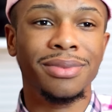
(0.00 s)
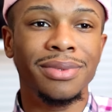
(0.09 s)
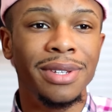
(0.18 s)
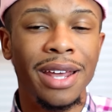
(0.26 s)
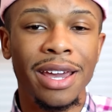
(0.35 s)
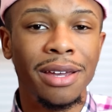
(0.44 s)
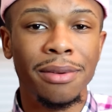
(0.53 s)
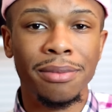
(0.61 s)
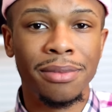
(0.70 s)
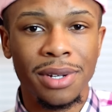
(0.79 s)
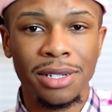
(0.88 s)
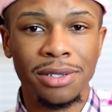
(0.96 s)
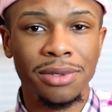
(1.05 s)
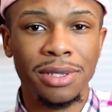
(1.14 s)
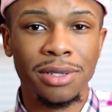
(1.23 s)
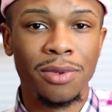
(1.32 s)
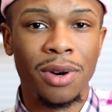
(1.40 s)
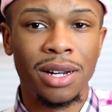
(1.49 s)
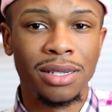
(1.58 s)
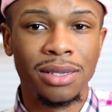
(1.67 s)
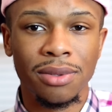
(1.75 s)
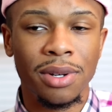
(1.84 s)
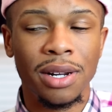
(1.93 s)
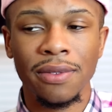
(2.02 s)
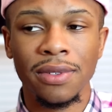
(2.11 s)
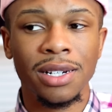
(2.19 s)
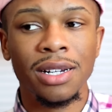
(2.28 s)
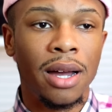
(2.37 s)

name that you just watch or whatever.